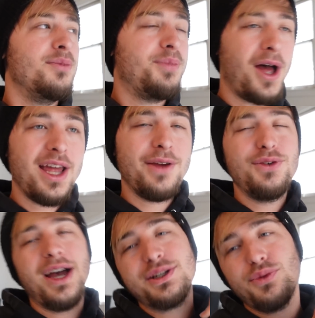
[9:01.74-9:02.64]
But if
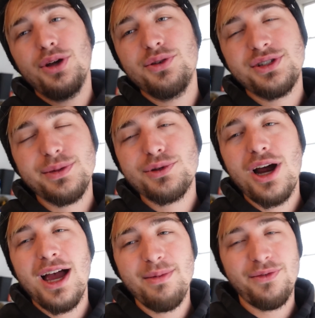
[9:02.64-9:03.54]
you guys would,
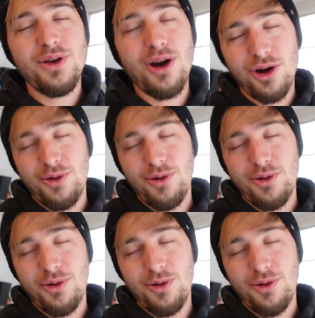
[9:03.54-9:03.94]
subscribe if you aren't